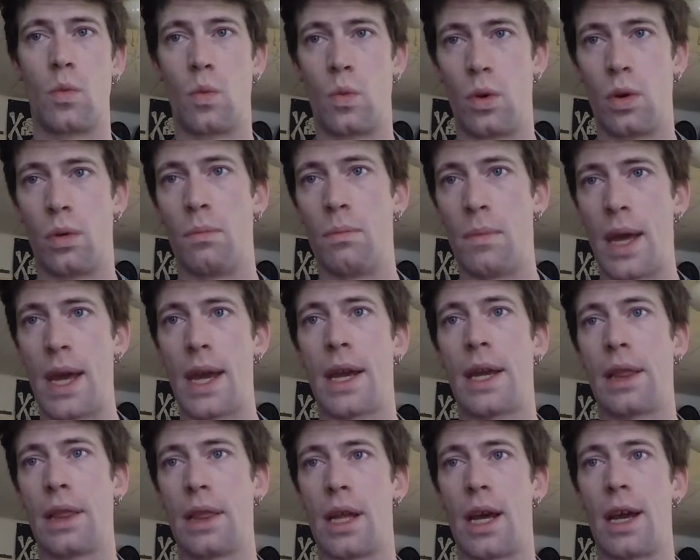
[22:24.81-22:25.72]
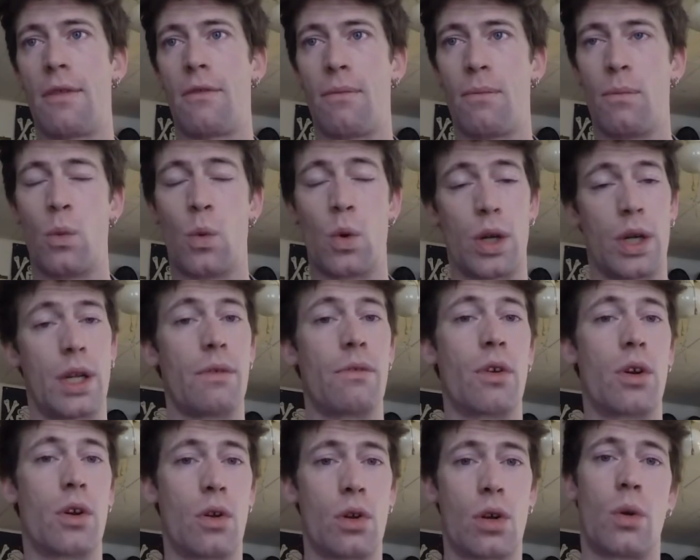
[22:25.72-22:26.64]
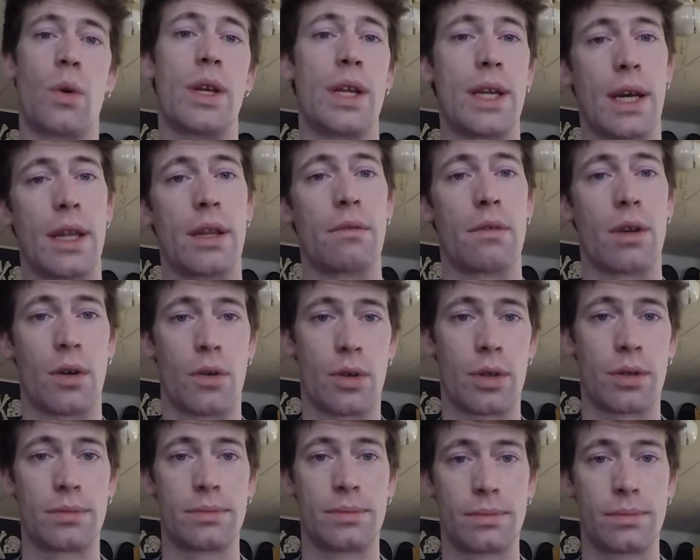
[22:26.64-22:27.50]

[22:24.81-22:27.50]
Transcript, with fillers: will make life more difficult going down the road.